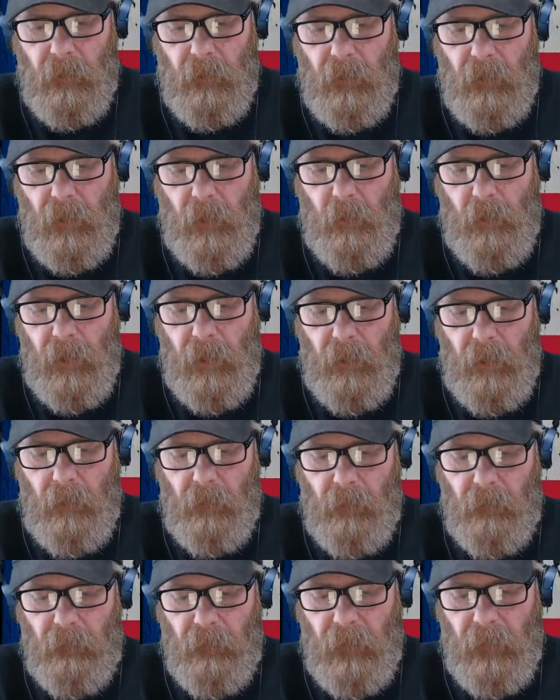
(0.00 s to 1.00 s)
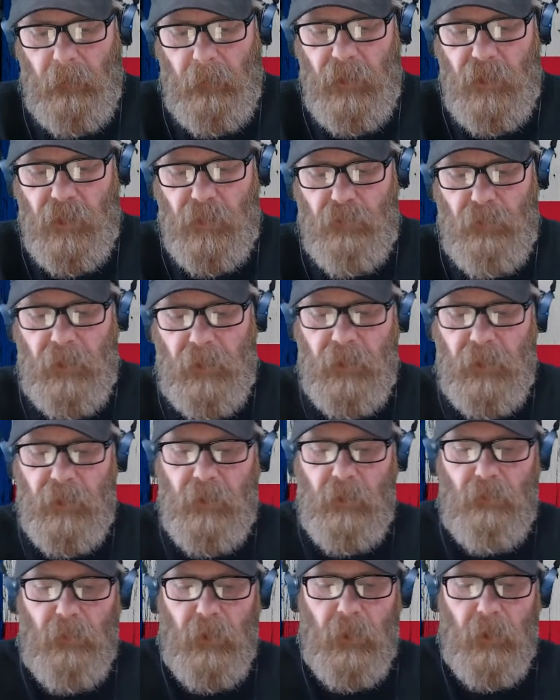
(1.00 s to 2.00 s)
Here we go. Let me just read this
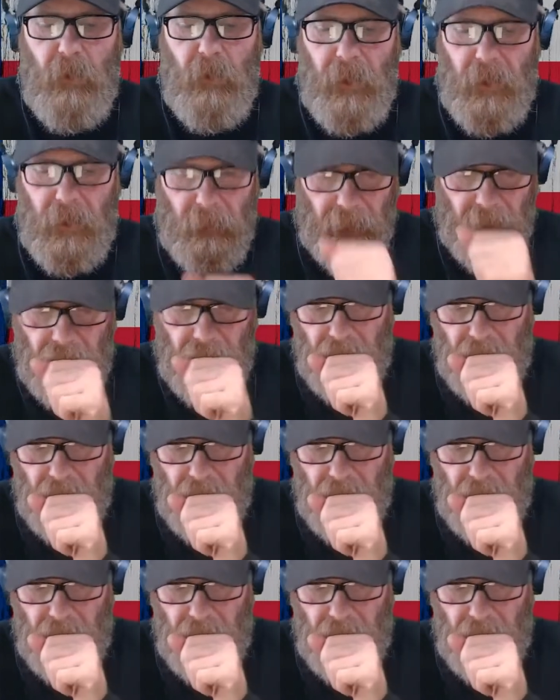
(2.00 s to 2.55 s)
to you real quick.